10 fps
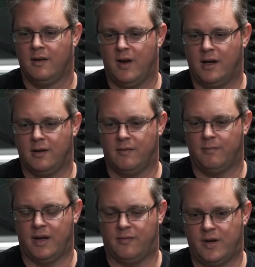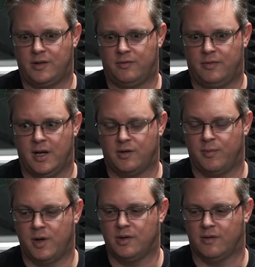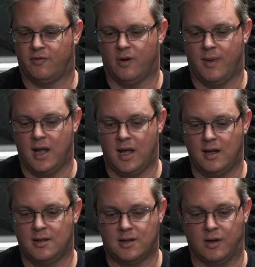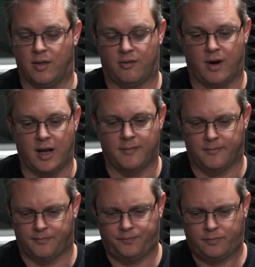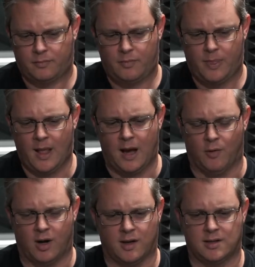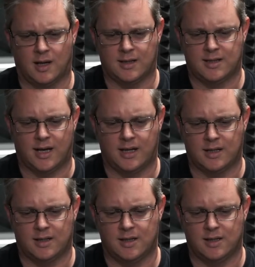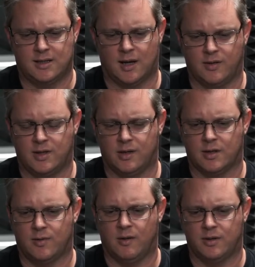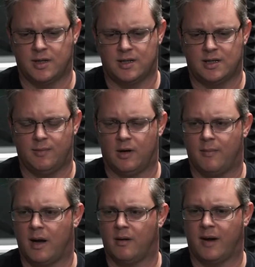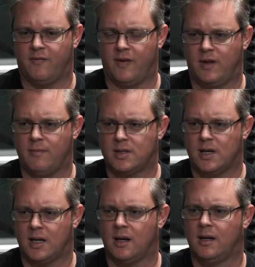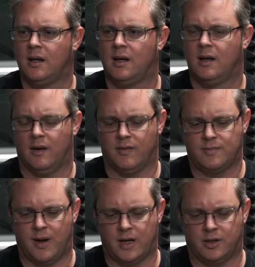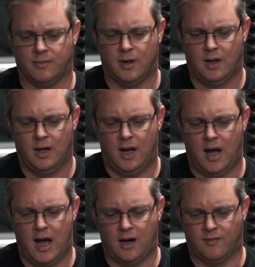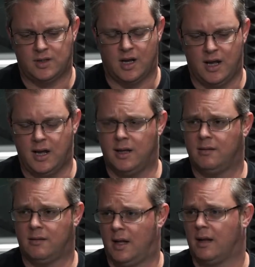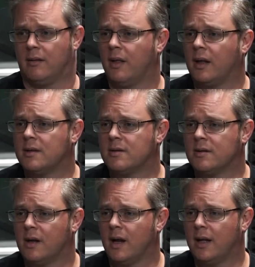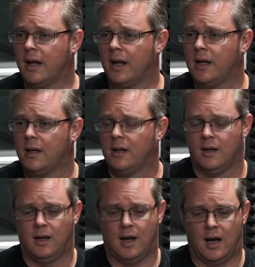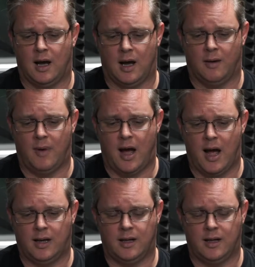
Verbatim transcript: Fair bit of redistribution from EE to three and what goes unsaid is, is O2 as well, which has a similar amount, about 15% of the spectrum. And obviously, he didn't think this was a good idea. Um, and